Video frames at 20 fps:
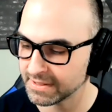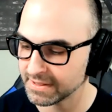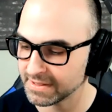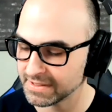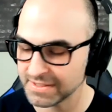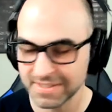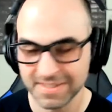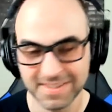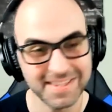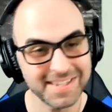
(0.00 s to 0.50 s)

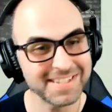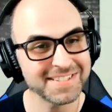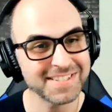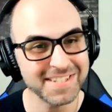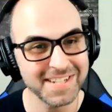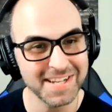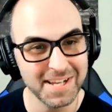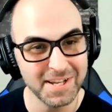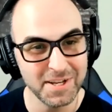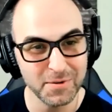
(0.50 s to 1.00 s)

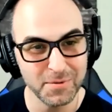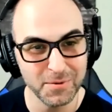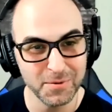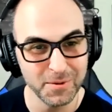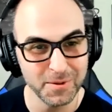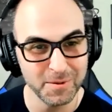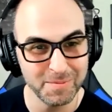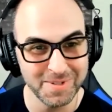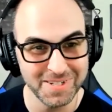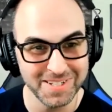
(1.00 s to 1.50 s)
See, now you're
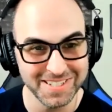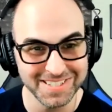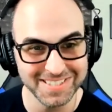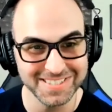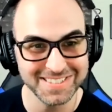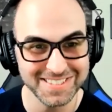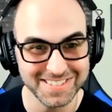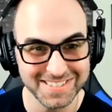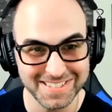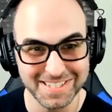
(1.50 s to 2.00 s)
rolling me
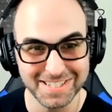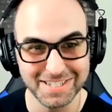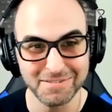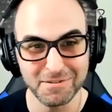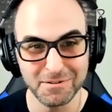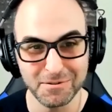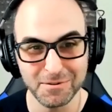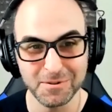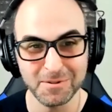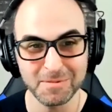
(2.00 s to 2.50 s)
into
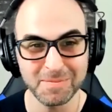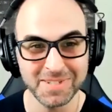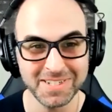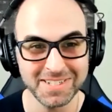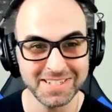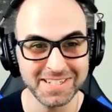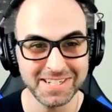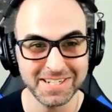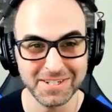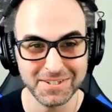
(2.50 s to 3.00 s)
Dave. You're rolling me
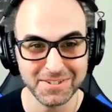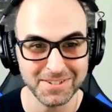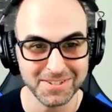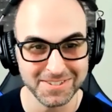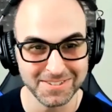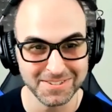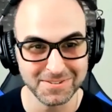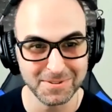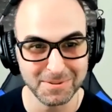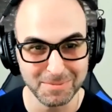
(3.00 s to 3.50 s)
into character
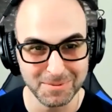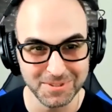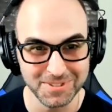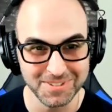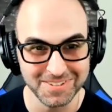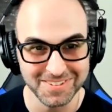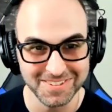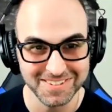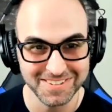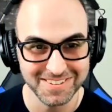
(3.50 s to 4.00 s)

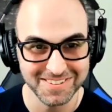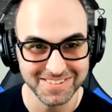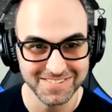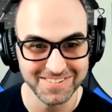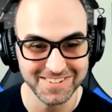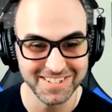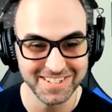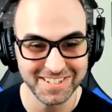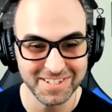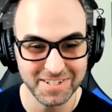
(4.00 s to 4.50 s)
description,
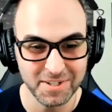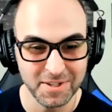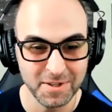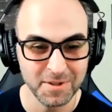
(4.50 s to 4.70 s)
right?